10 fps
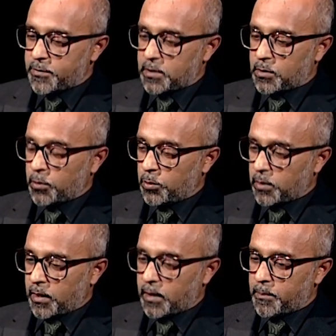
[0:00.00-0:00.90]

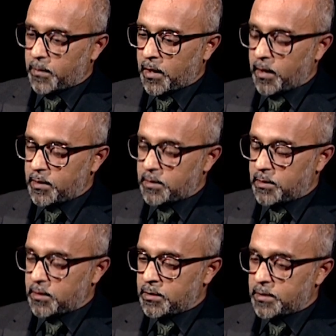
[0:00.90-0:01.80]
school, um, I
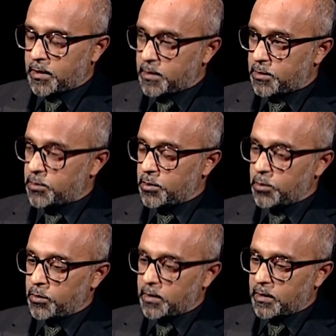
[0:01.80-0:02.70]
decided to do